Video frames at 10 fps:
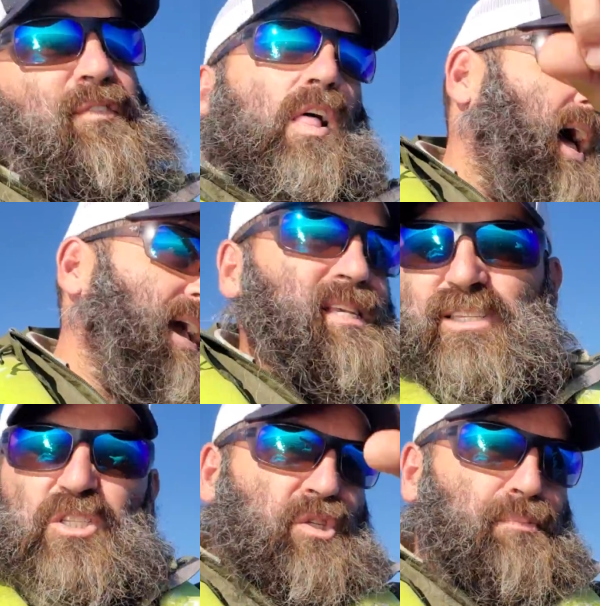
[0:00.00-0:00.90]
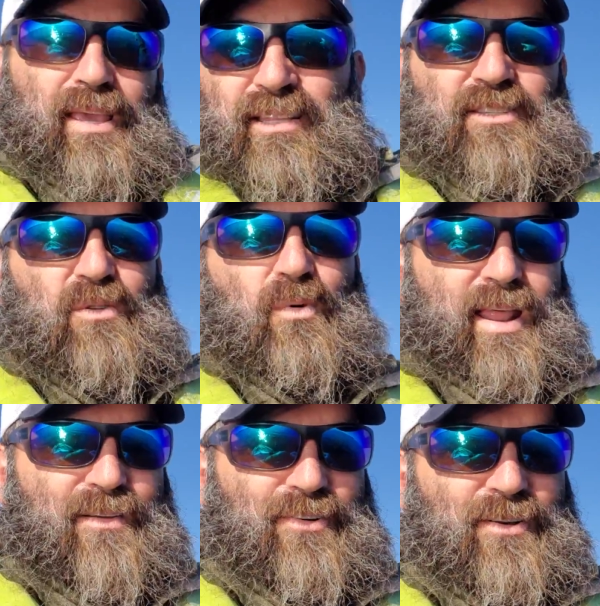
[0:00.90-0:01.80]
flies and spins and
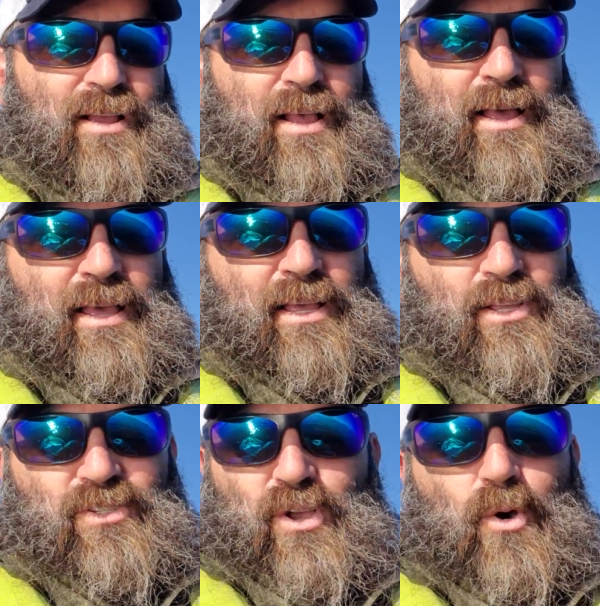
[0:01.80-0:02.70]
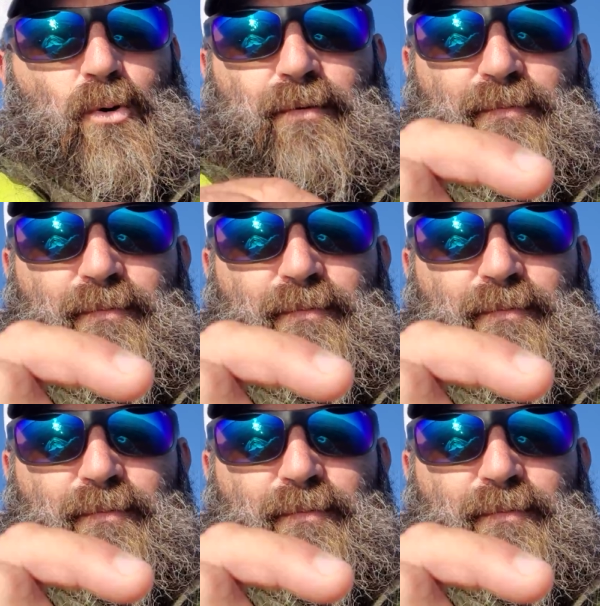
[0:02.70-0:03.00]
whatever. So